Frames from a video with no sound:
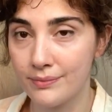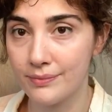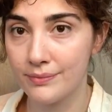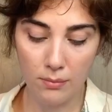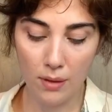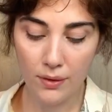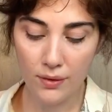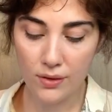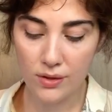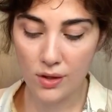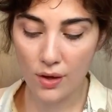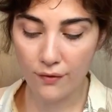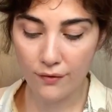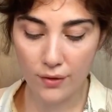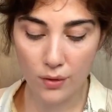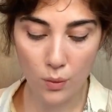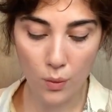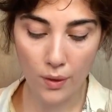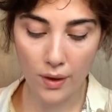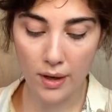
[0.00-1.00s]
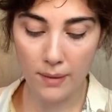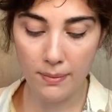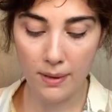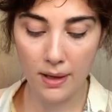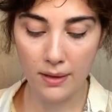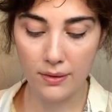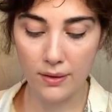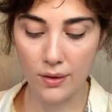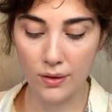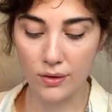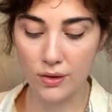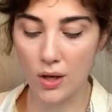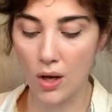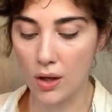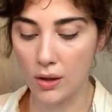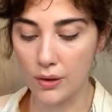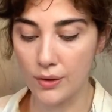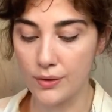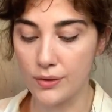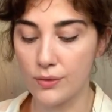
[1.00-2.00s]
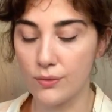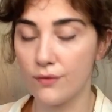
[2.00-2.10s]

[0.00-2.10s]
Mothers often worry about their toddlers